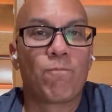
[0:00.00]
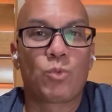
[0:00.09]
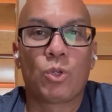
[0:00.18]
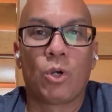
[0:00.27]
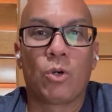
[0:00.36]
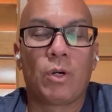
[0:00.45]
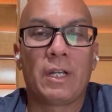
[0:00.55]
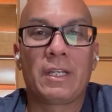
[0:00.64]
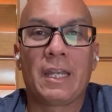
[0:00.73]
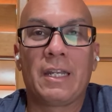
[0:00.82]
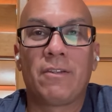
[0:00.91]
So
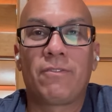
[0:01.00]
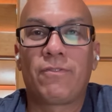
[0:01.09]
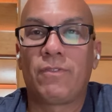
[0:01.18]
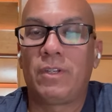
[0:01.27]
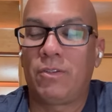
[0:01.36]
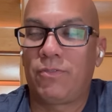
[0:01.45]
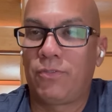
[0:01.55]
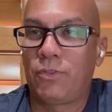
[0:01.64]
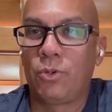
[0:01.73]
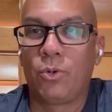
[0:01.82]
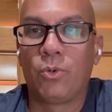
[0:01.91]
again, if
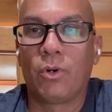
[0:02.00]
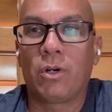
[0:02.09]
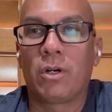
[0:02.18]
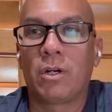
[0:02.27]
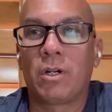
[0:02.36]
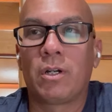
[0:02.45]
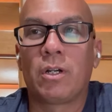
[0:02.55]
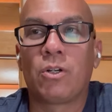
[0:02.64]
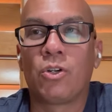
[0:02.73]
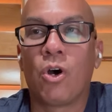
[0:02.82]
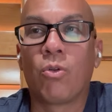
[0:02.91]
you are
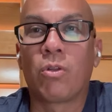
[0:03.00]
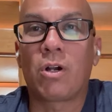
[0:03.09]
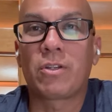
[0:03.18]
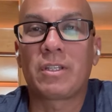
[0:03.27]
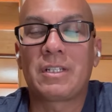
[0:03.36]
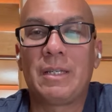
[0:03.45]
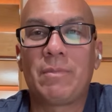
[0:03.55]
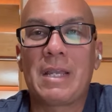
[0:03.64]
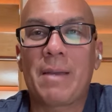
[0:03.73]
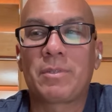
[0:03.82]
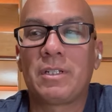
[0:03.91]
no longer the team
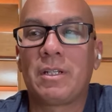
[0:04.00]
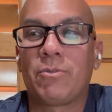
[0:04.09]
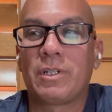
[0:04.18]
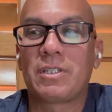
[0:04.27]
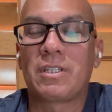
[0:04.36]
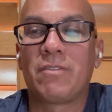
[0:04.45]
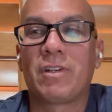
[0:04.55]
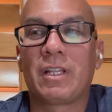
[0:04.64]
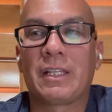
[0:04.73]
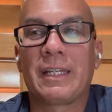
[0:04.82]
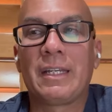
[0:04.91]
captain and receive a
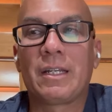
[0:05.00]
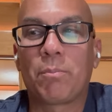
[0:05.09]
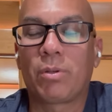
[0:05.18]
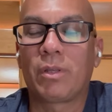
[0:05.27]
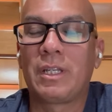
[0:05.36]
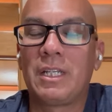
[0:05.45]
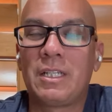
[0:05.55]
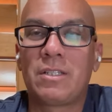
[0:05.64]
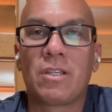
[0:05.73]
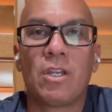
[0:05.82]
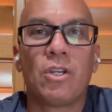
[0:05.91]
link,
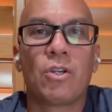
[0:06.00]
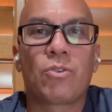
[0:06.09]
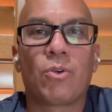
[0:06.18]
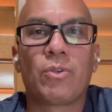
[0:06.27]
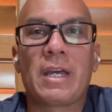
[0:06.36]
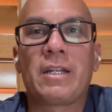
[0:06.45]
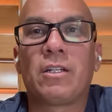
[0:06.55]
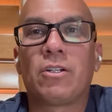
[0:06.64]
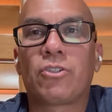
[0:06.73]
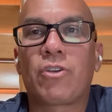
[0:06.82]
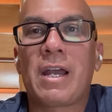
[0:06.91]
please throw that in
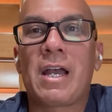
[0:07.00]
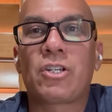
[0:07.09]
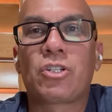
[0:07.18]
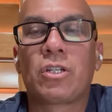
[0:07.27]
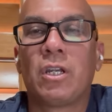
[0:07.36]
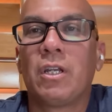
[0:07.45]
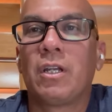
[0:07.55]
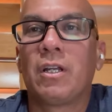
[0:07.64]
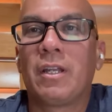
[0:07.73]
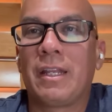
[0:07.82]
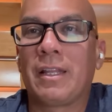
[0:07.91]
your trash
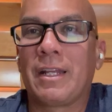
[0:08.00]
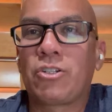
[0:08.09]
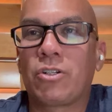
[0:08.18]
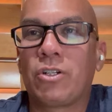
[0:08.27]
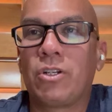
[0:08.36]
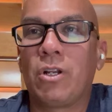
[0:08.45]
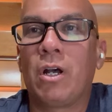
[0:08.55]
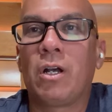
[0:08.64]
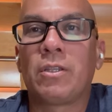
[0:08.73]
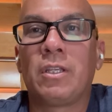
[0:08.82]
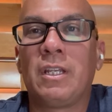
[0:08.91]
and let the
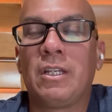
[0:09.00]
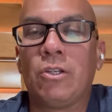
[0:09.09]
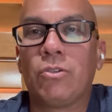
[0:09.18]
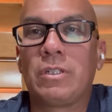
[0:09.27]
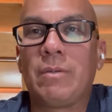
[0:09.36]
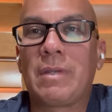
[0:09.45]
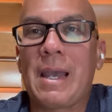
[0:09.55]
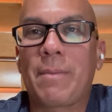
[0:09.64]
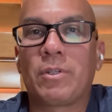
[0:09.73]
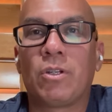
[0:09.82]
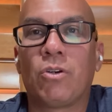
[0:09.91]
new team
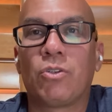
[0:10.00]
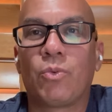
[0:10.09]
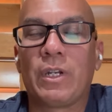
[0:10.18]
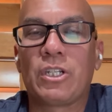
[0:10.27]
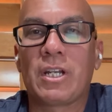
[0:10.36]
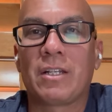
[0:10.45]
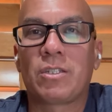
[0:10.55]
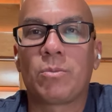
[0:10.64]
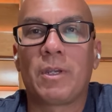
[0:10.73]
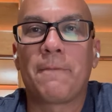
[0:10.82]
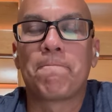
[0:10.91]
captain know to reach out to
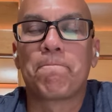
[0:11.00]
me.